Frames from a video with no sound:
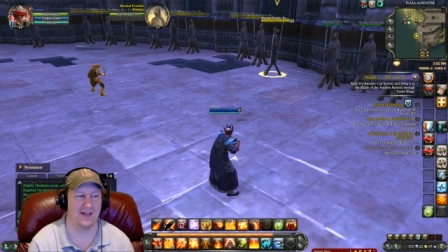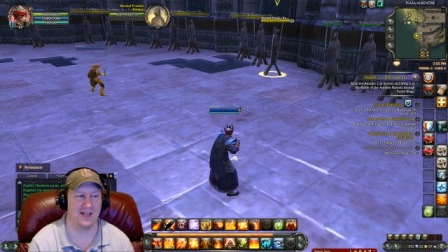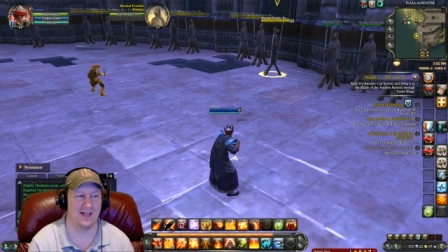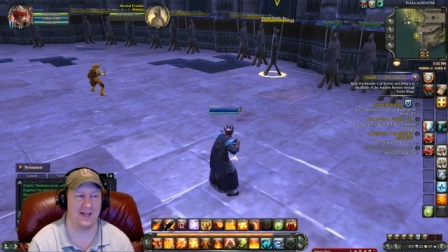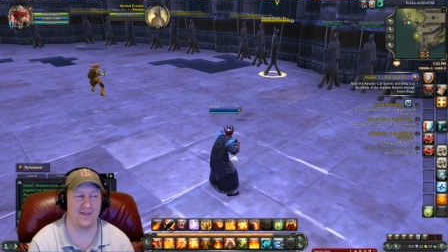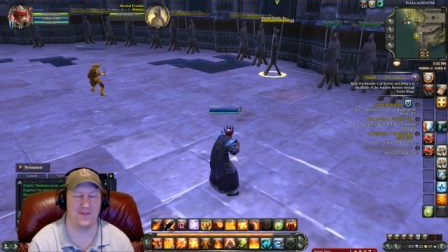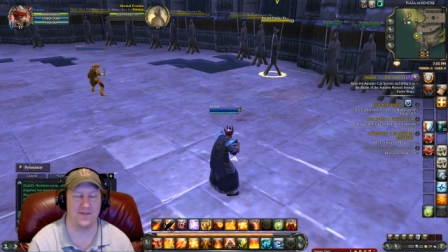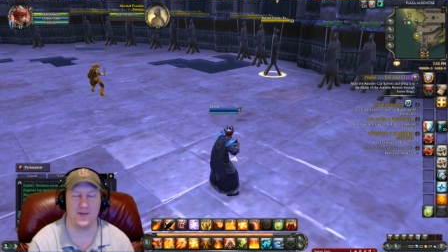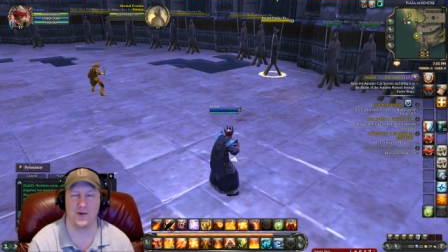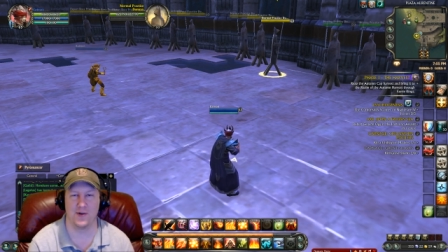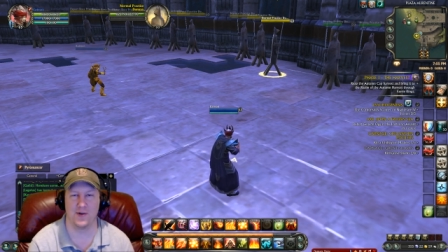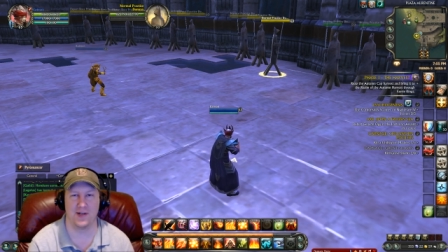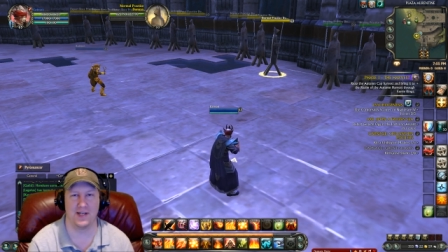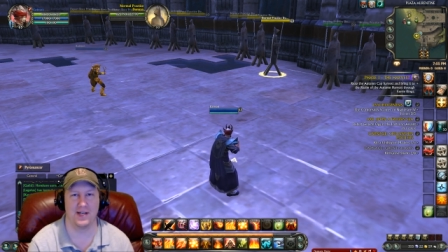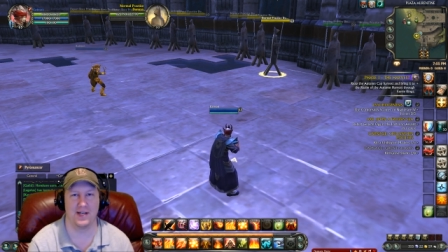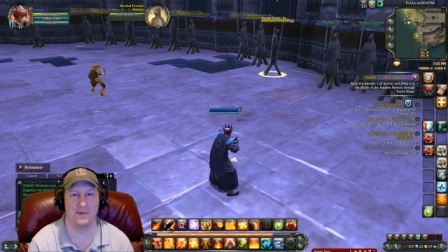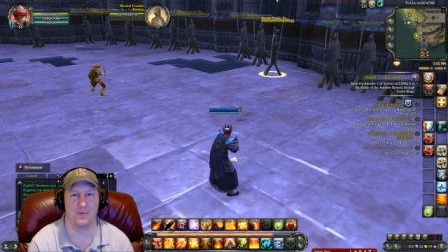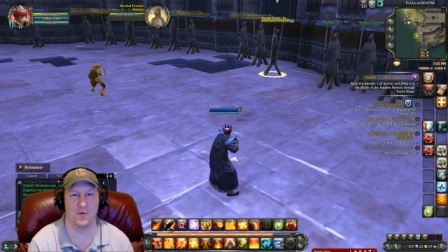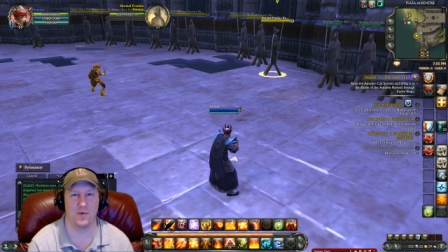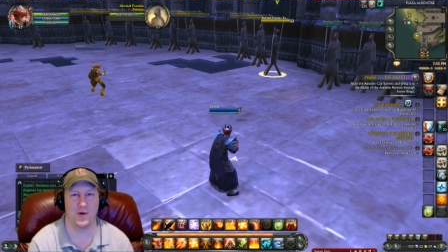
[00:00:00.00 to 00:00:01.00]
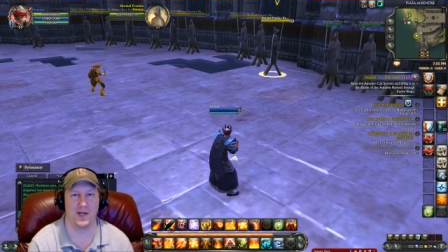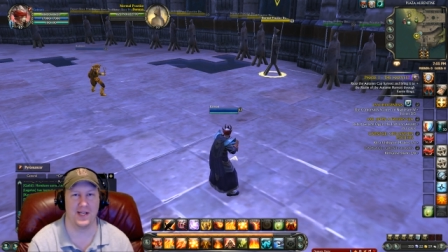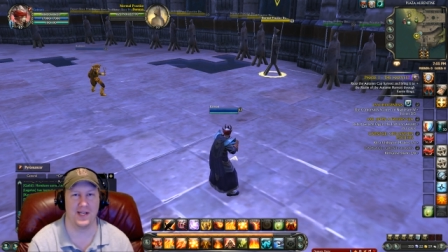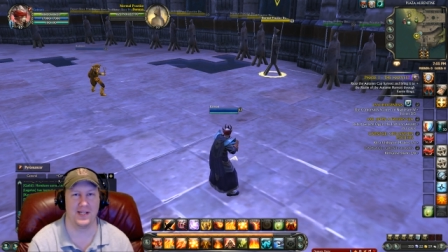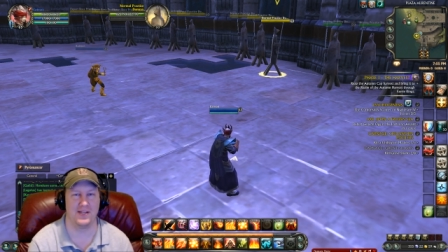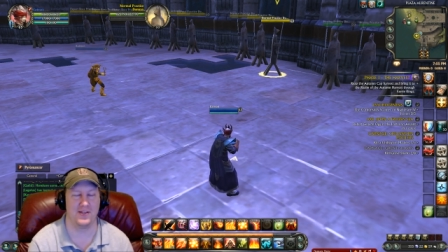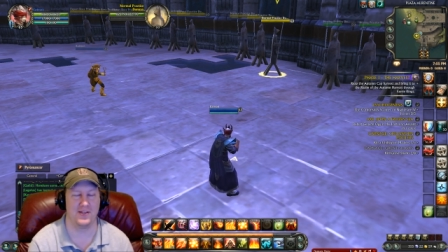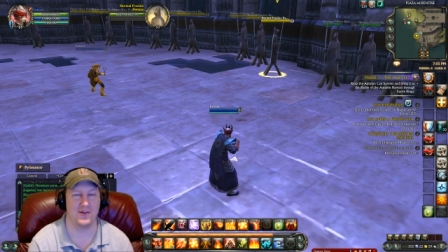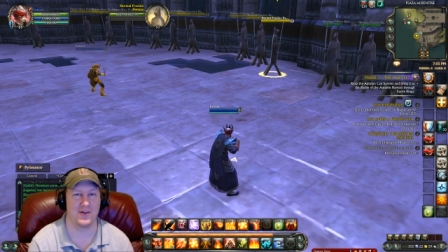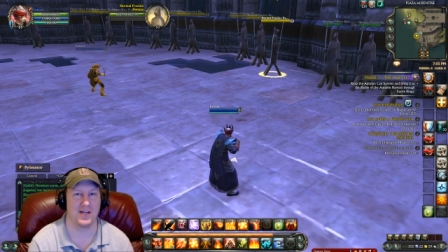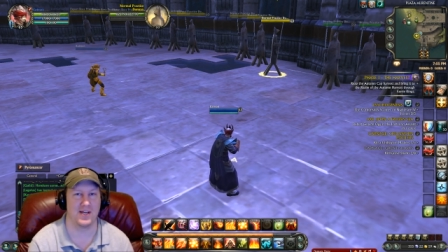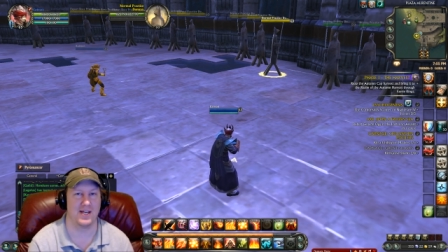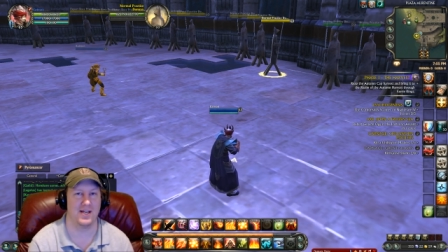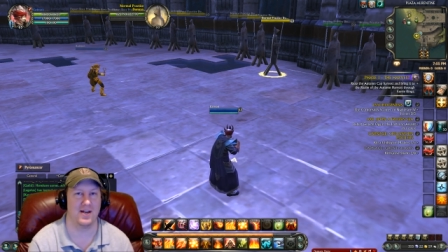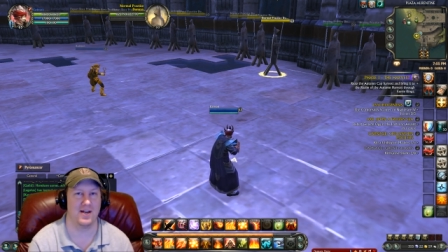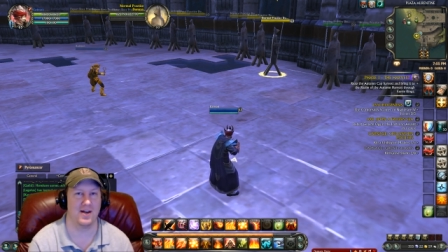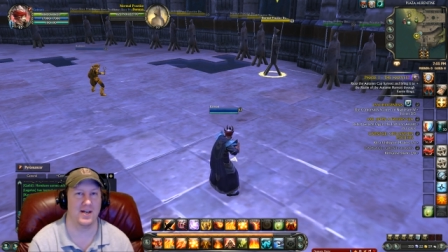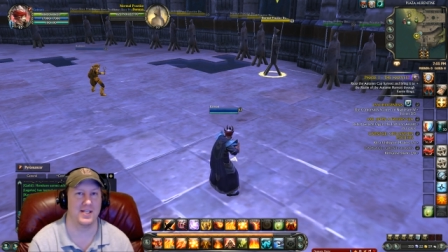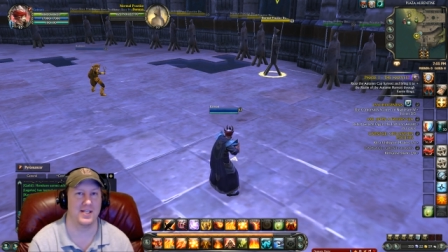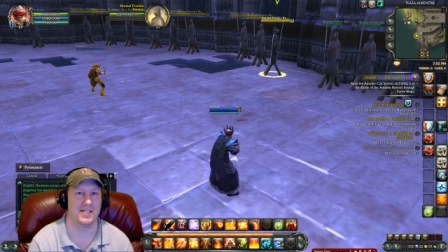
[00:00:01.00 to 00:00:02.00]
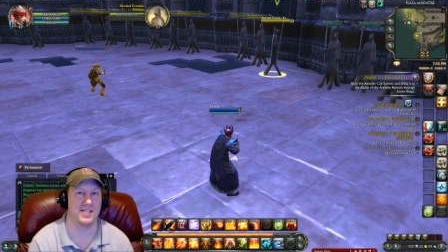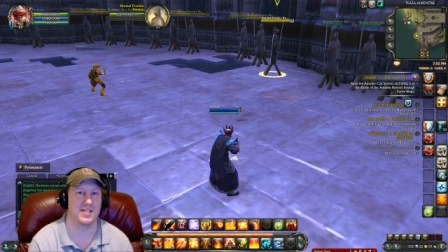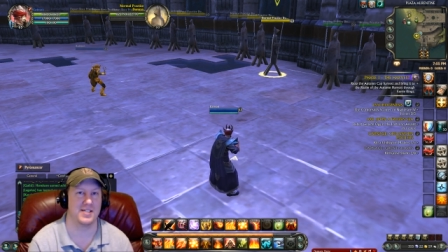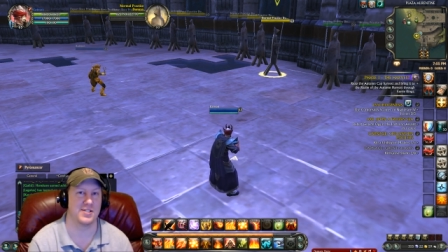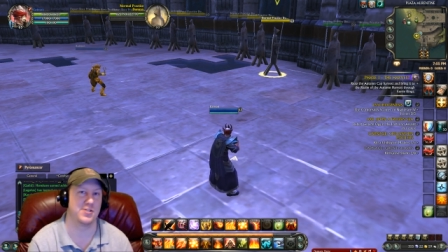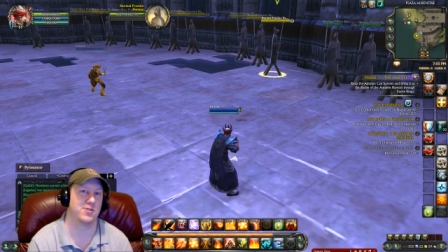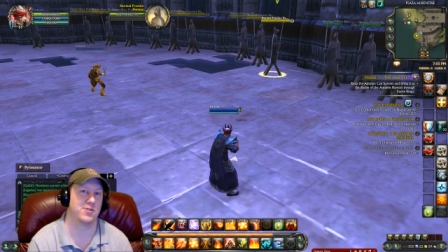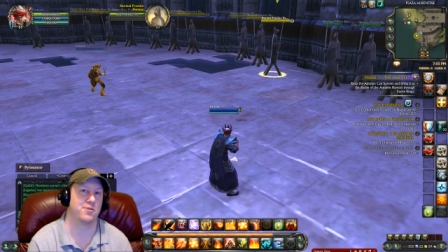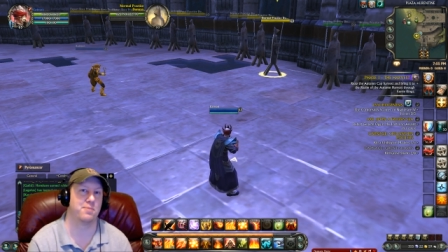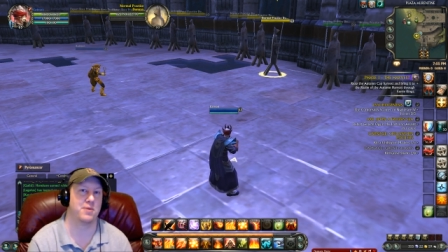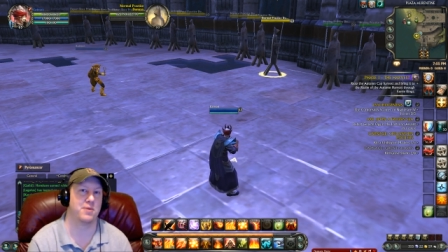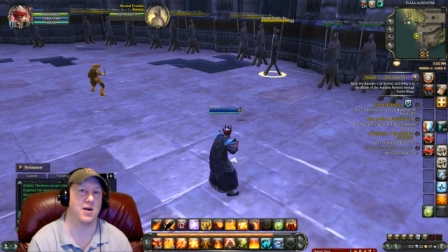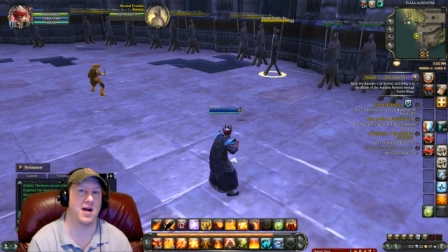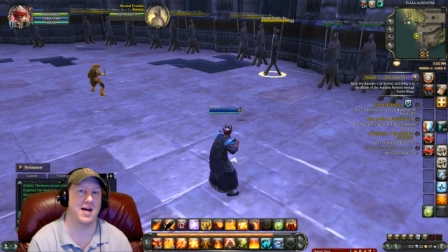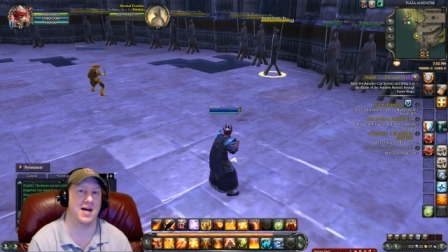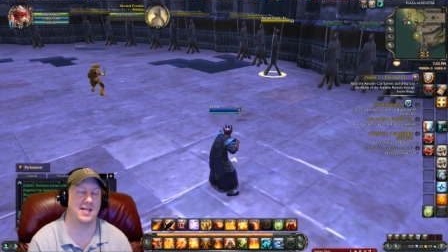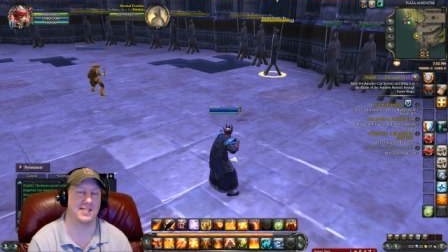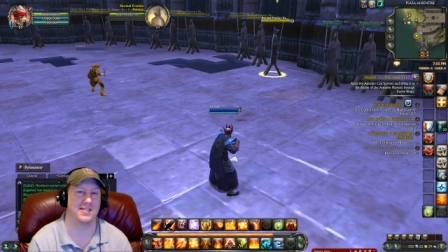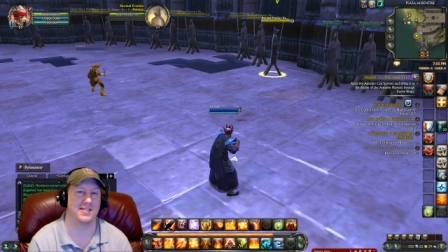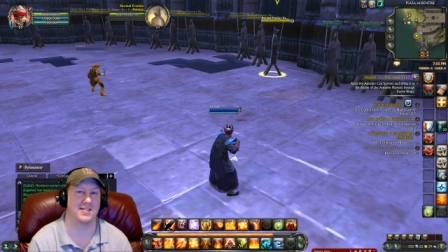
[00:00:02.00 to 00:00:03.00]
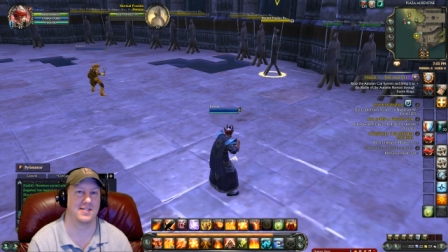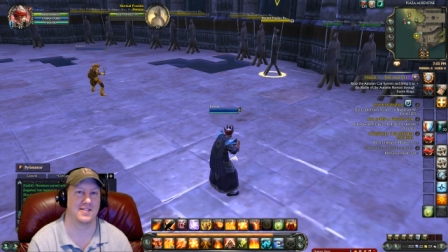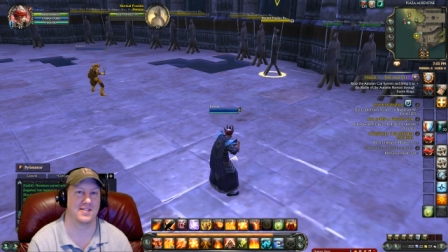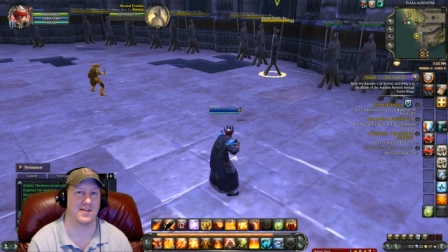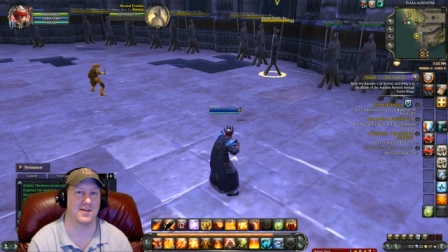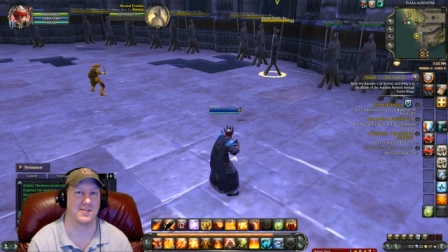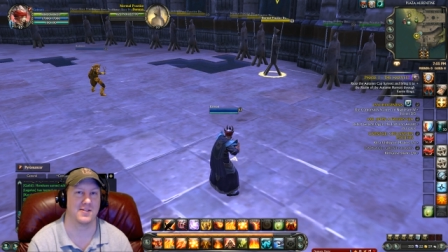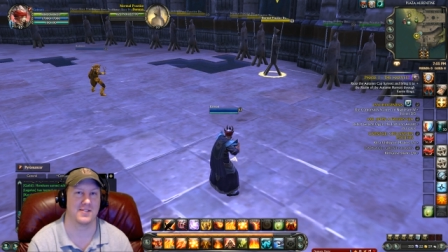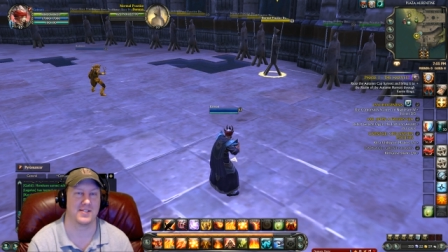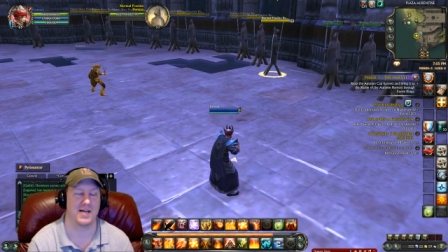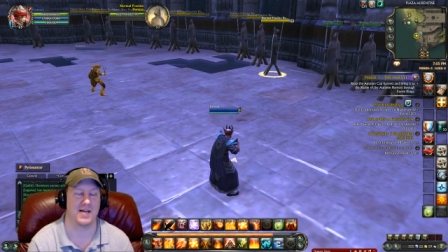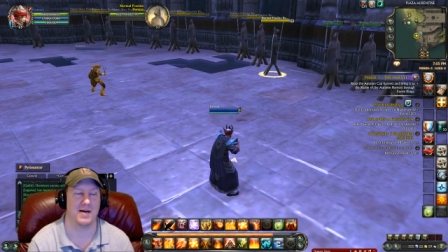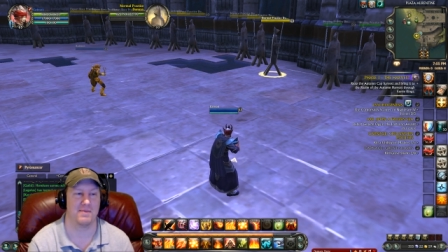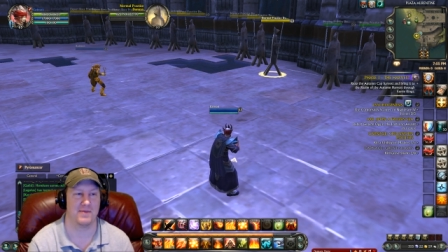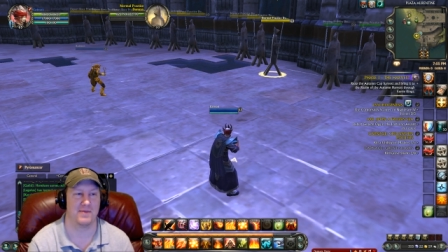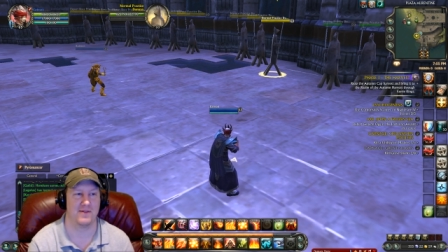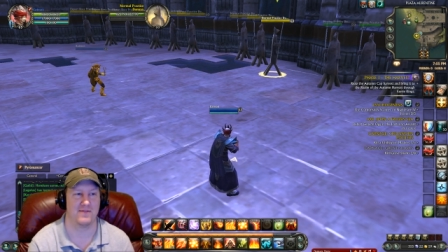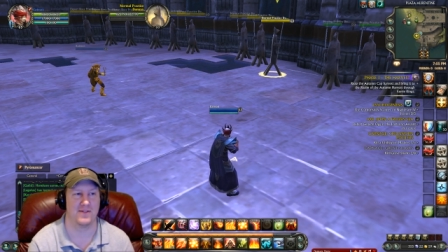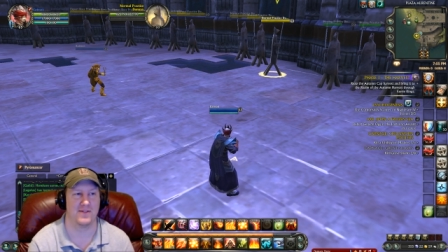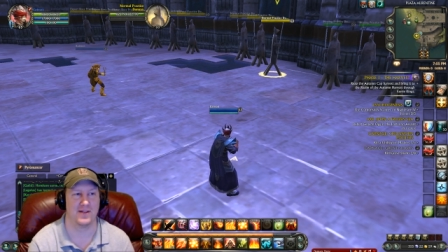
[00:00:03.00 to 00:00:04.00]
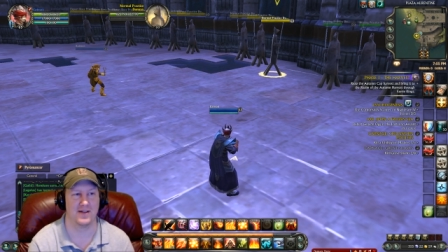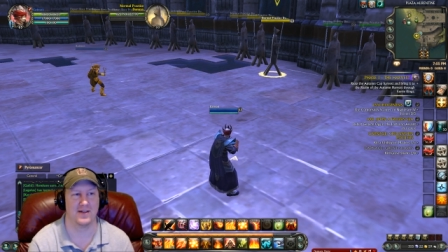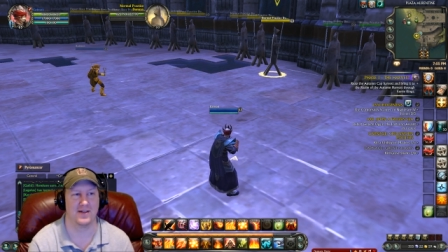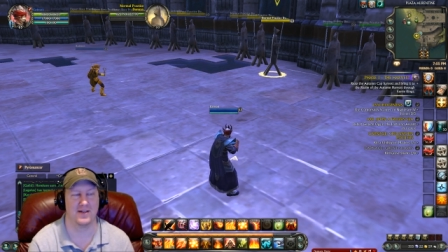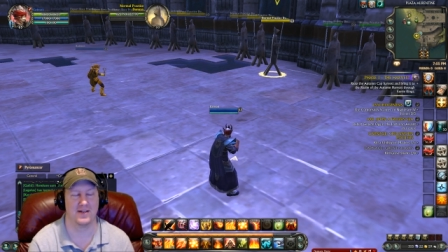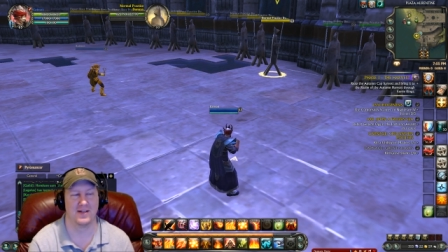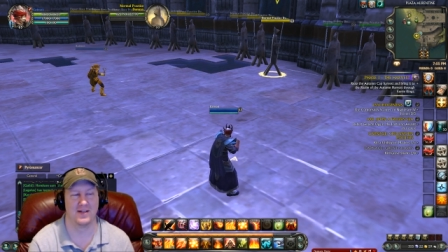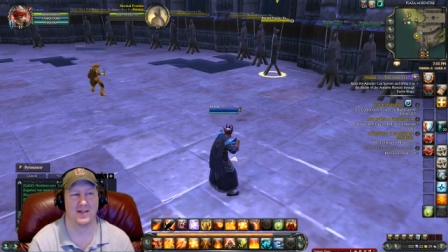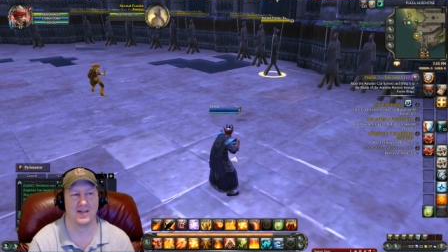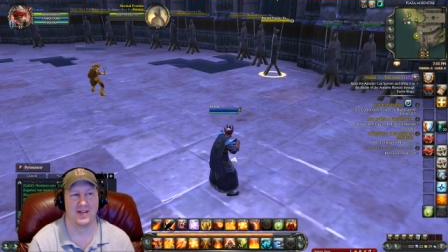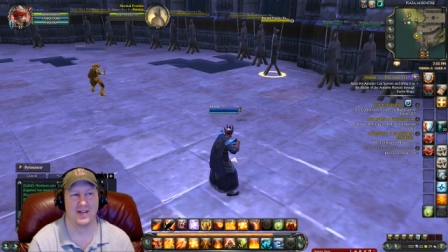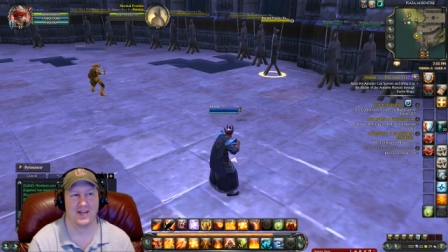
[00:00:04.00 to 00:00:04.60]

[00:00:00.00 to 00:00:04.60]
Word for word: if you end up winning, you get additional prizes on top of the